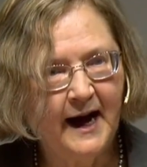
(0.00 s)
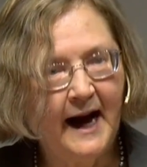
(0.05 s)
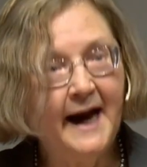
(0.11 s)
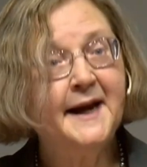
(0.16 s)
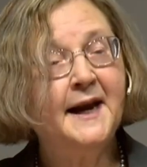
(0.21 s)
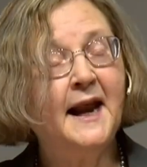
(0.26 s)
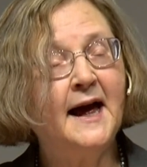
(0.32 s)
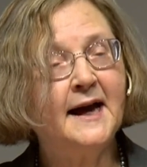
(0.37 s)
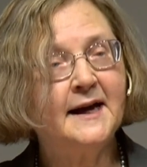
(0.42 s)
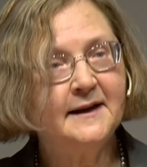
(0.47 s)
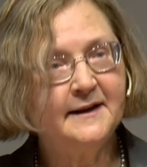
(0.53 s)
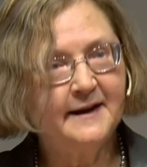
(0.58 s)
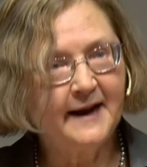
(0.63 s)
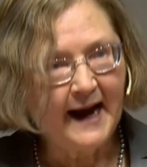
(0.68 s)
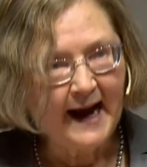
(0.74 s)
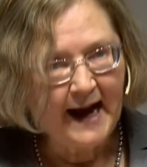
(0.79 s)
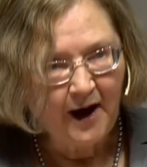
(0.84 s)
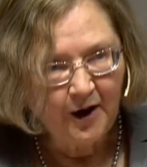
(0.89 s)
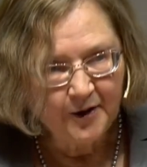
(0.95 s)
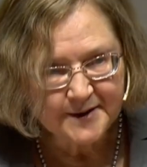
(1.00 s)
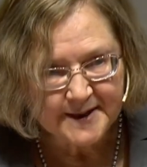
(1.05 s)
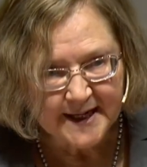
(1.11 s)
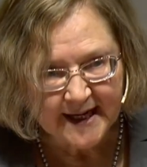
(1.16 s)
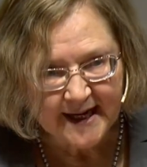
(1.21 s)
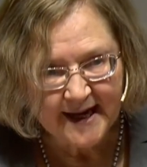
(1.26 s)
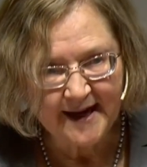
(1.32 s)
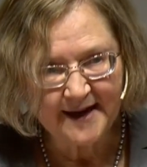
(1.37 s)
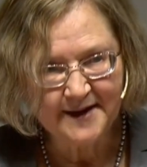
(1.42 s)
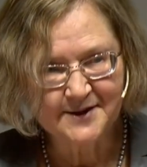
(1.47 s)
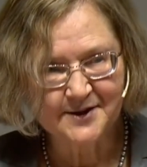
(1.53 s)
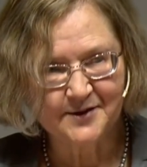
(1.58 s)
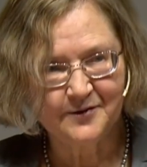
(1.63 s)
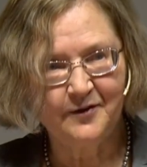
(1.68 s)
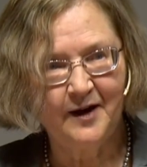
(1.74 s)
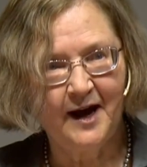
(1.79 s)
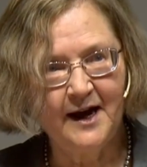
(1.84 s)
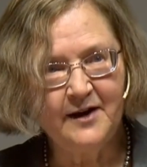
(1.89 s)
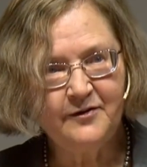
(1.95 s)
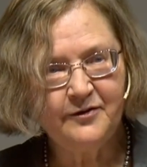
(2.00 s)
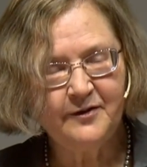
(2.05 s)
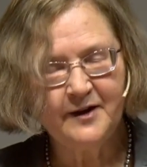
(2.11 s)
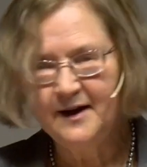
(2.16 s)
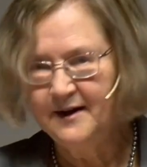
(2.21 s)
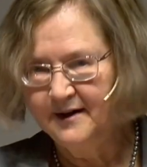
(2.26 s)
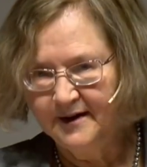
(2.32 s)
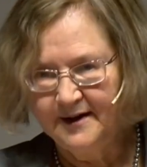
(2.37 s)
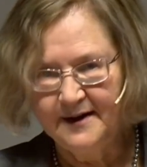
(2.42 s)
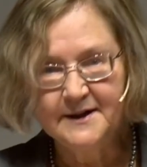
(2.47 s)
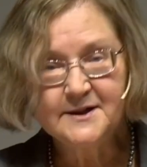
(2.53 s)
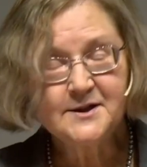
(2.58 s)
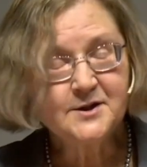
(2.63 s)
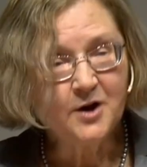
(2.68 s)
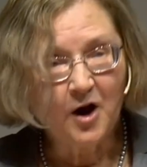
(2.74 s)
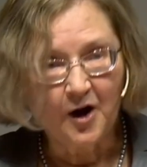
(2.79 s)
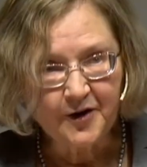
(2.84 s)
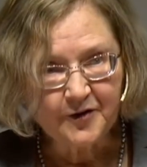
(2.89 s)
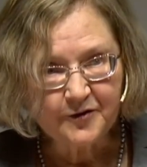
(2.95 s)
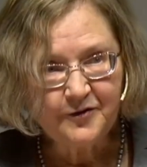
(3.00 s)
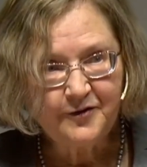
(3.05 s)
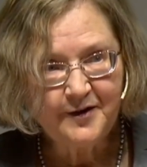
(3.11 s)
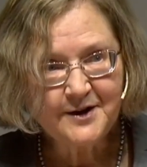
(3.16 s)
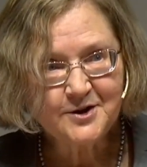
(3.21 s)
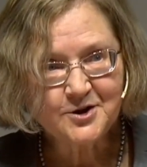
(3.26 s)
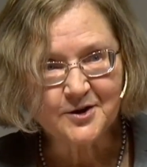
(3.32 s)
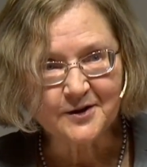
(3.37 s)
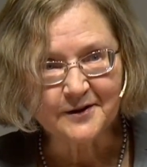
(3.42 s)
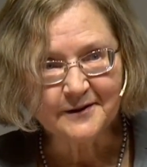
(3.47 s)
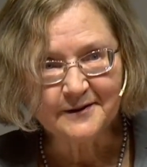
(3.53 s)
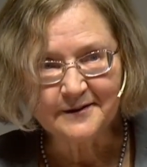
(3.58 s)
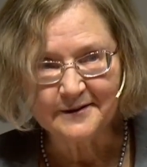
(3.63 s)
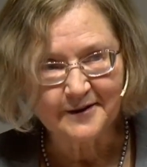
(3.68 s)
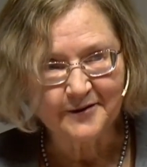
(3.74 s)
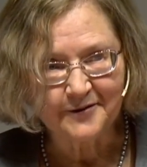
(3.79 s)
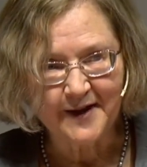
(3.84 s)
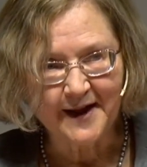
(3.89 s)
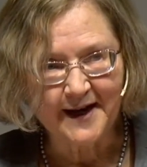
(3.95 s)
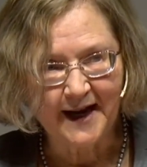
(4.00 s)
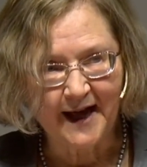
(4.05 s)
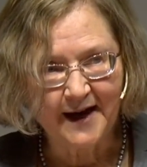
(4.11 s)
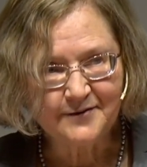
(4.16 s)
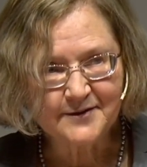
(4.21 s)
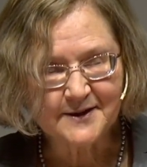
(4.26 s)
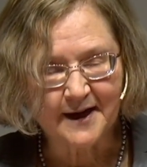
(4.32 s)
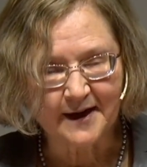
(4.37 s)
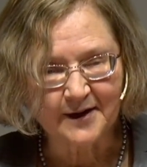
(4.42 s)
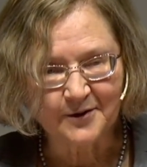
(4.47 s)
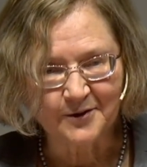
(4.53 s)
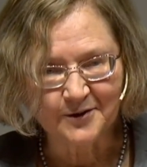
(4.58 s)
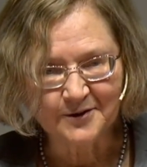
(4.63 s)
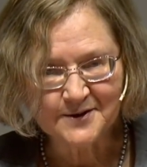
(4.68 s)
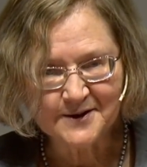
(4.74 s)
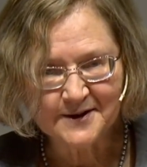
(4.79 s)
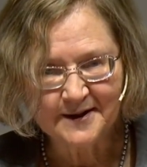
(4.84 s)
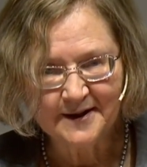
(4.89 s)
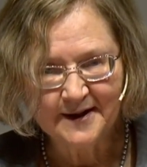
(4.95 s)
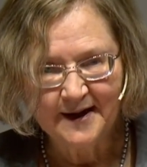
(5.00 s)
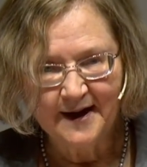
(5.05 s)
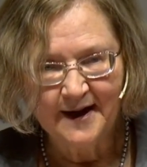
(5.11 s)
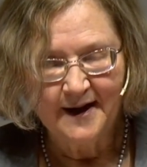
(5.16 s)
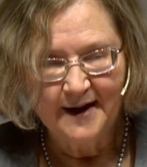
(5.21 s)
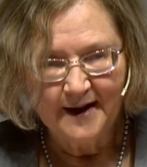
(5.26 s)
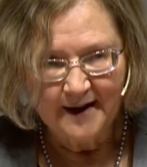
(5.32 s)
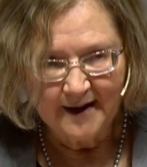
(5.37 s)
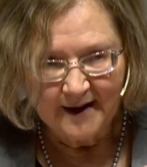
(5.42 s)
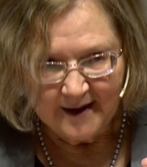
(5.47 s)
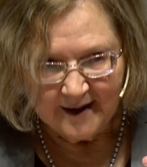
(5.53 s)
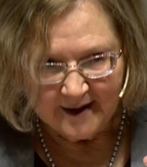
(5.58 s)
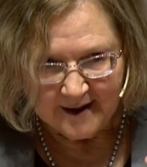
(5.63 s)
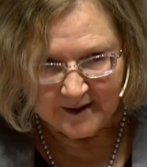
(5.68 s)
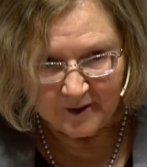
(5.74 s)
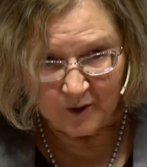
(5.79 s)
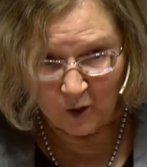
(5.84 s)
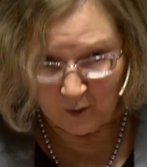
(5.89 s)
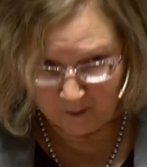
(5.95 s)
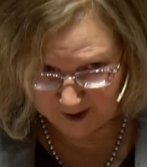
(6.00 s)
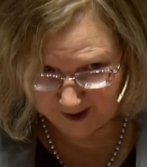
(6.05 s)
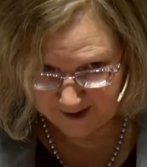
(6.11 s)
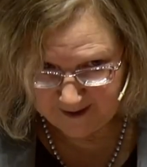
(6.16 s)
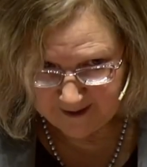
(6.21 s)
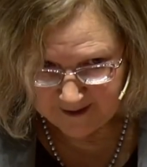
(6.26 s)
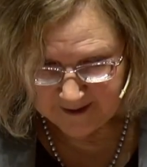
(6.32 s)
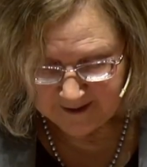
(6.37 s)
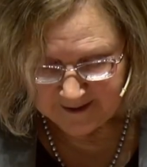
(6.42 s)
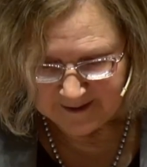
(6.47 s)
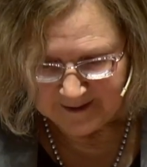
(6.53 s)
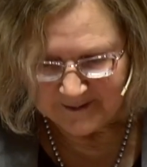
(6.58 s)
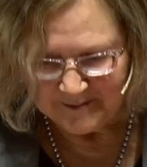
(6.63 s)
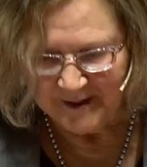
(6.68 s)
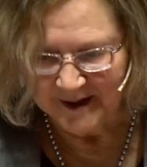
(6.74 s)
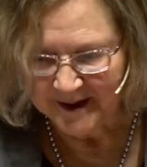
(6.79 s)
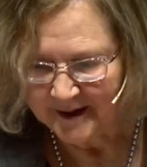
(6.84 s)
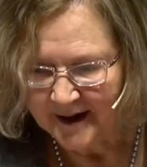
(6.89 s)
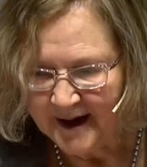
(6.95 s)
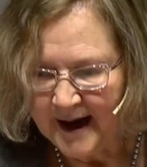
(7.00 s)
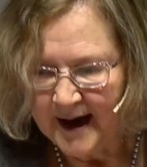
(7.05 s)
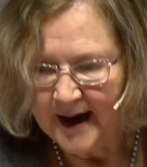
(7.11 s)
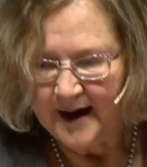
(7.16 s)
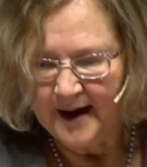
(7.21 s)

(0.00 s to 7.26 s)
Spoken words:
unlike in our decades of life, is not a feature of their life cycles normally, but